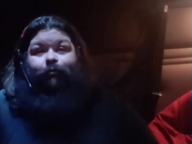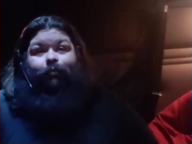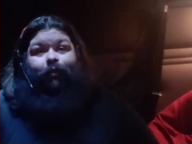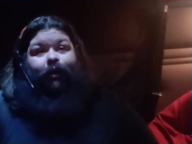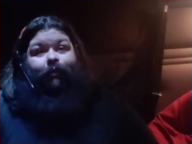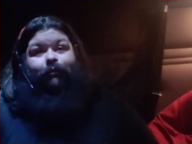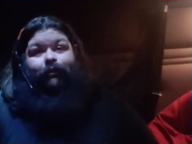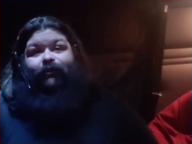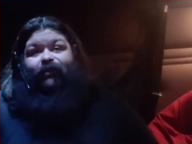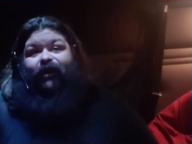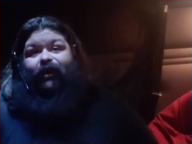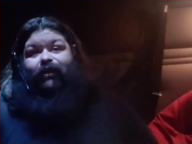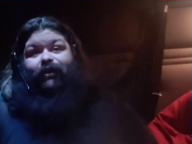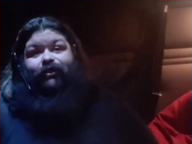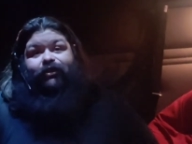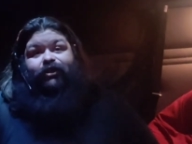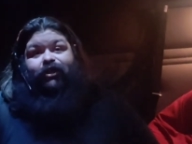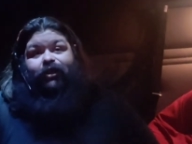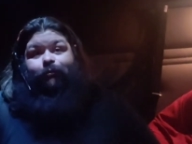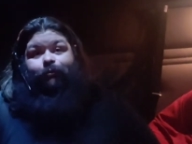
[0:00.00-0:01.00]
probably find
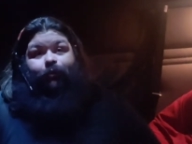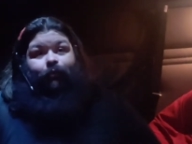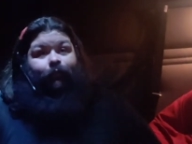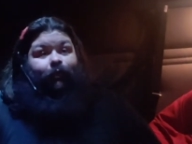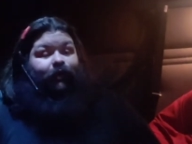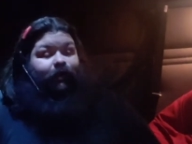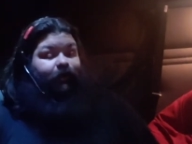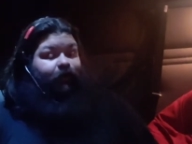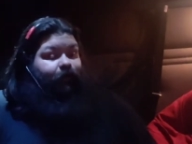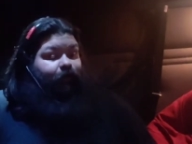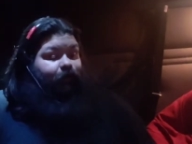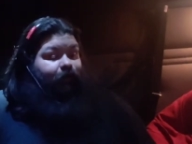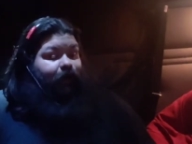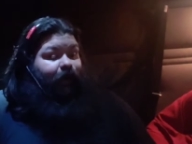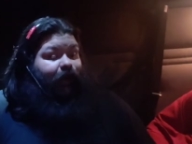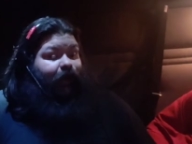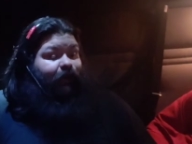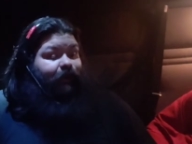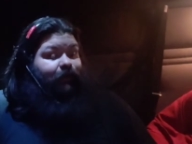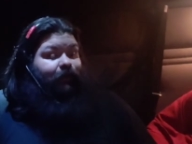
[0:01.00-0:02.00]
it cheaper where you're
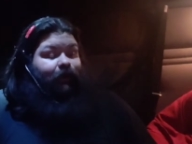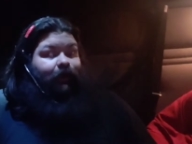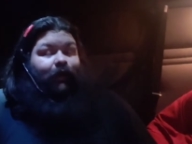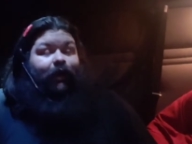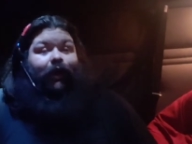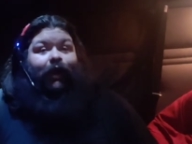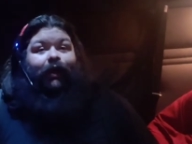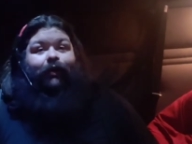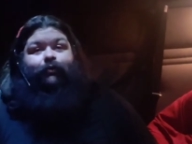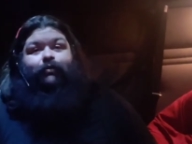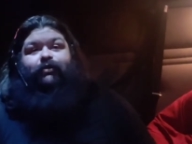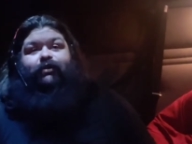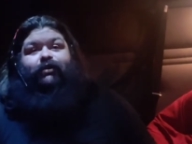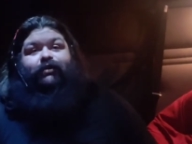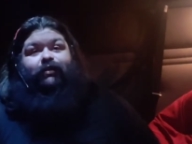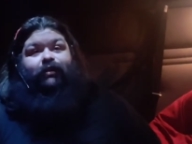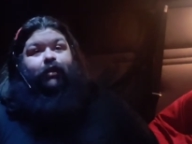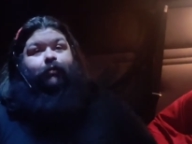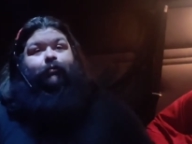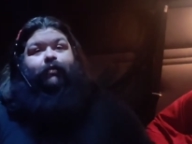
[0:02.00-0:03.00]
at. I was
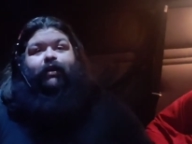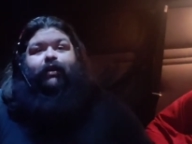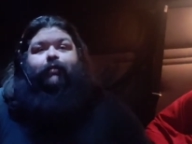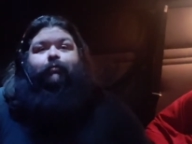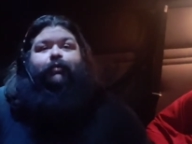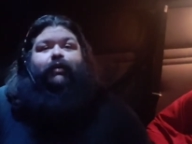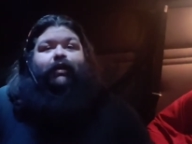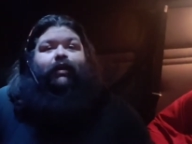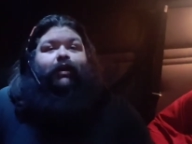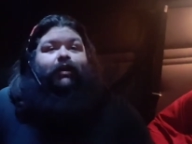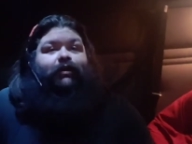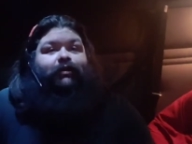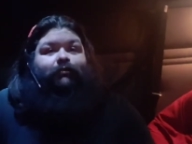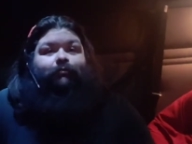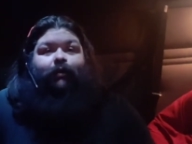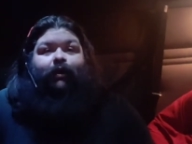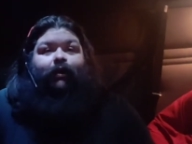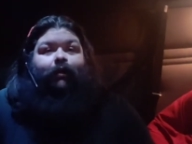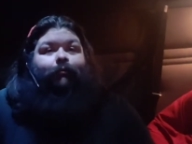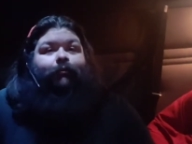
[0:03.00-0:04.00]
just limited because,
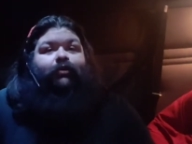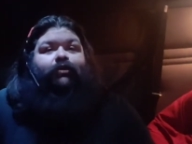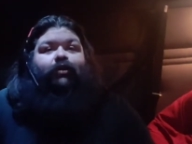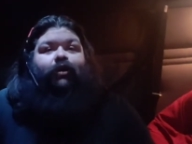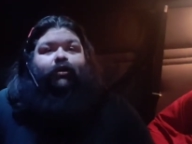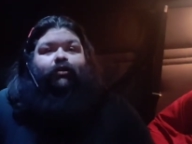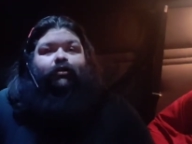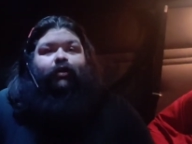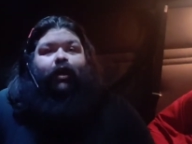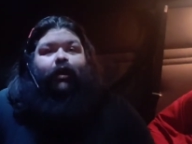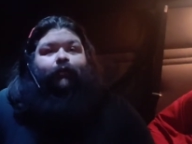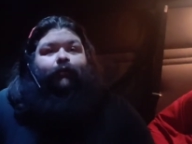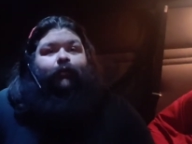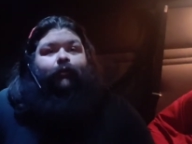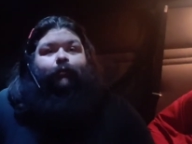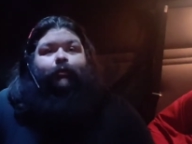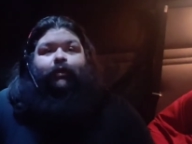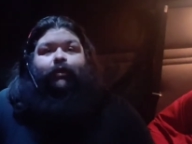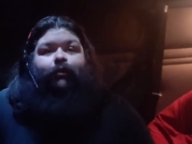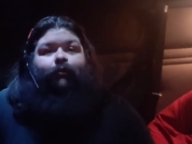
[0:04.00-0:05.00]
well, I'm a truck driver
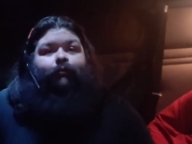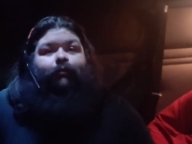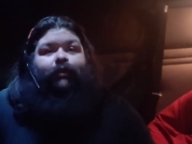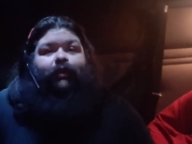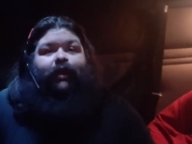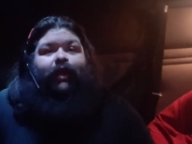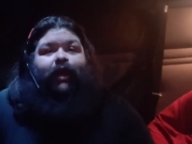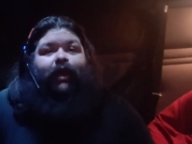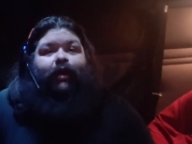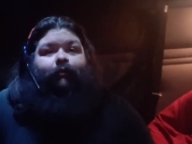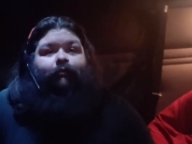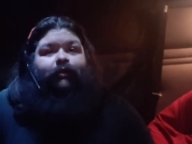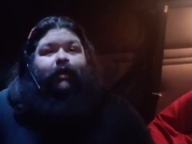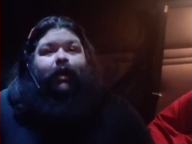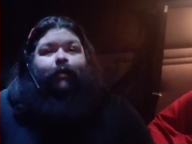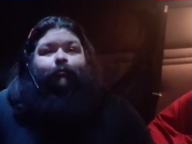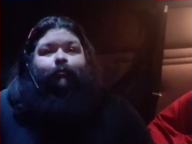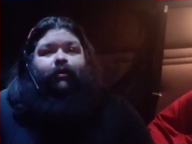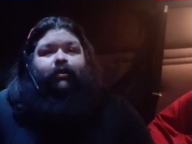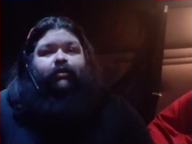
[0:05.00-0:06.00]
and we don't really have
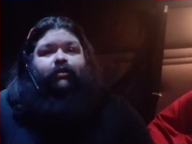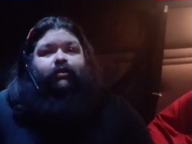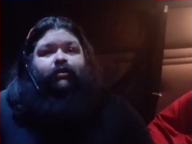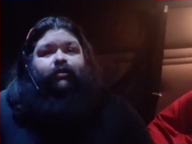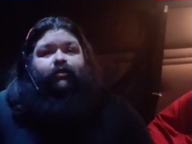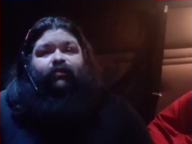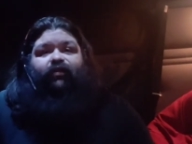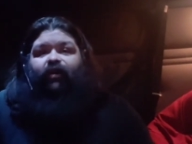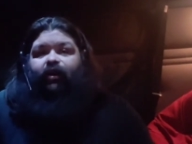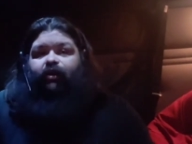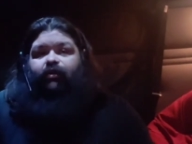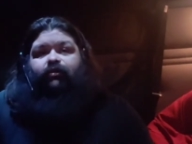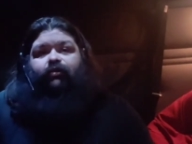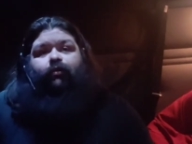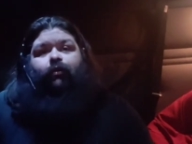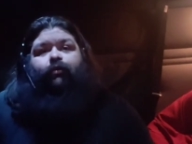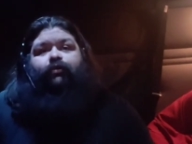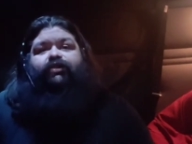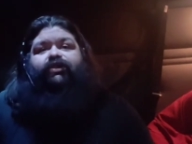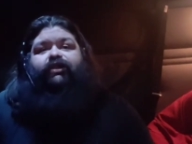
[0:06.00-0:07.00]
that much as far as
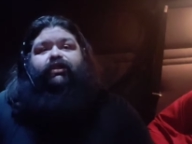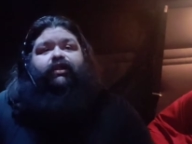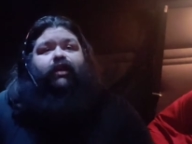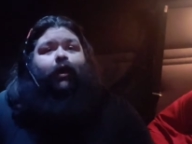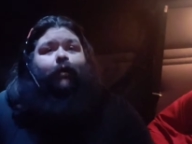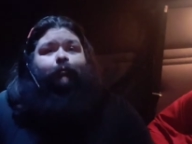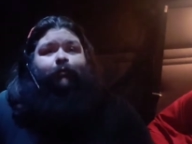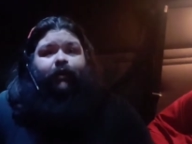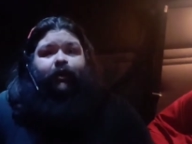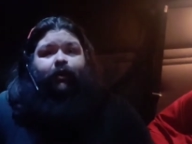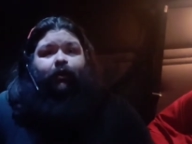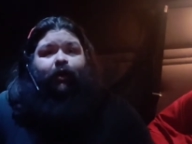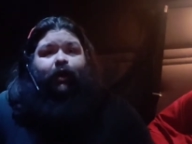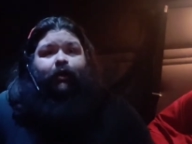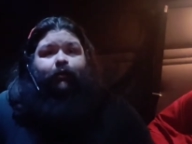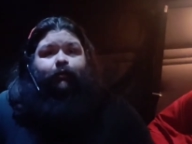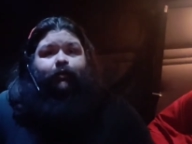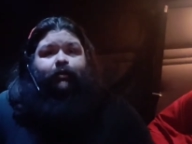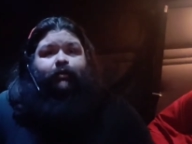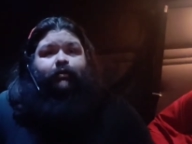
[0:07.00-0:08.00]
grocery shopping
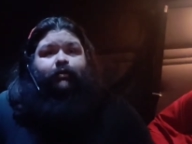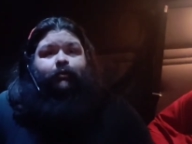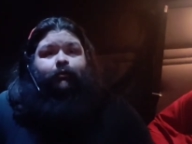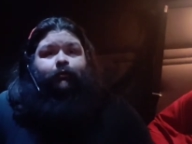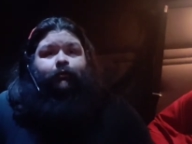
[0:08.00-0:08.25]
around us.